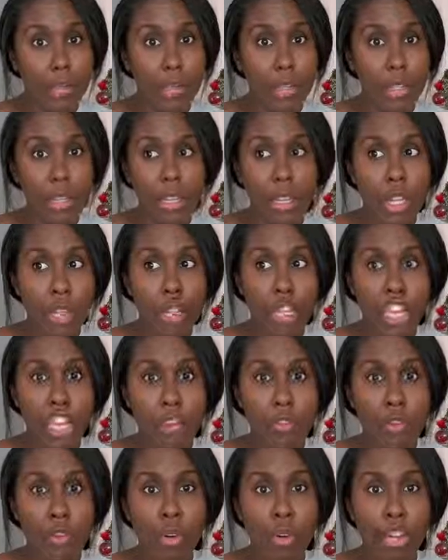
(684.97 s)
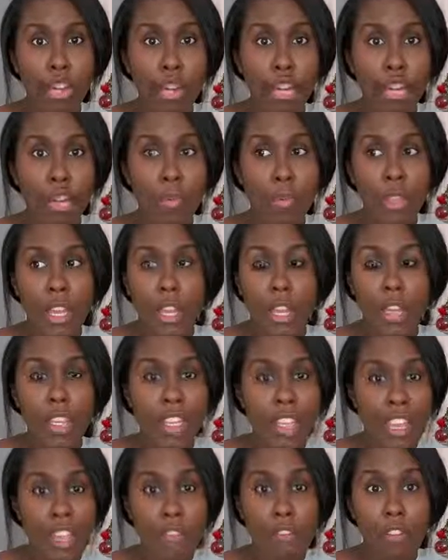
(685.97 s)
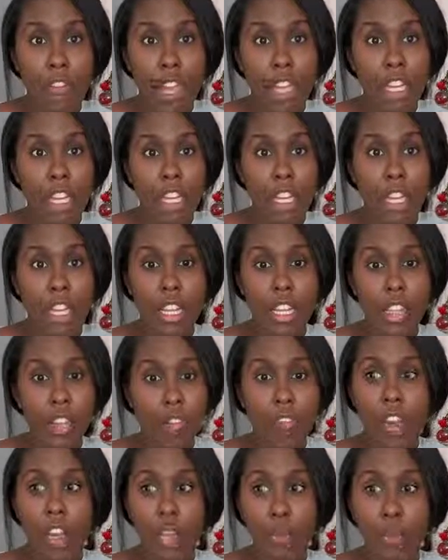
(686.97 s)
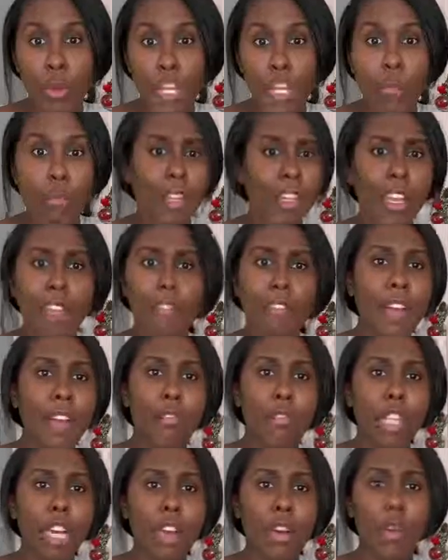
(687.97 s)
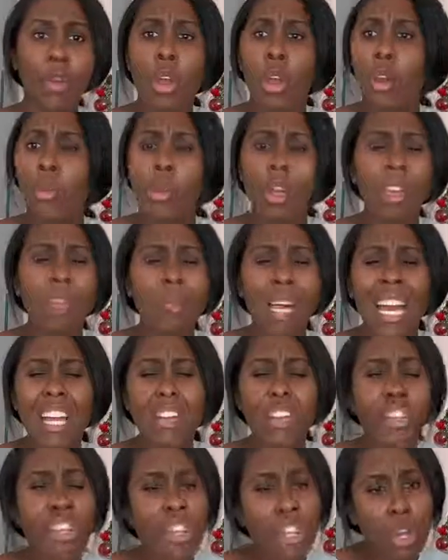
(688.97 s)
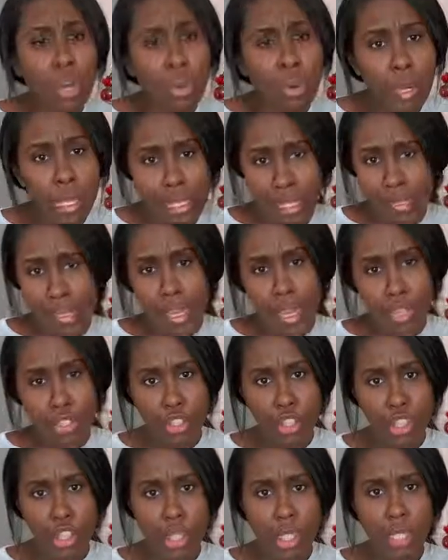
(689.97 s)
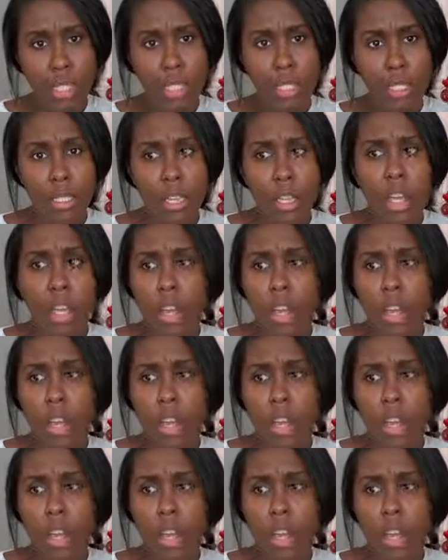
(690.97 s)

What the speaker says: So they're looking for her, then they find her and they find Wickham, and they found out Wickham had no intentions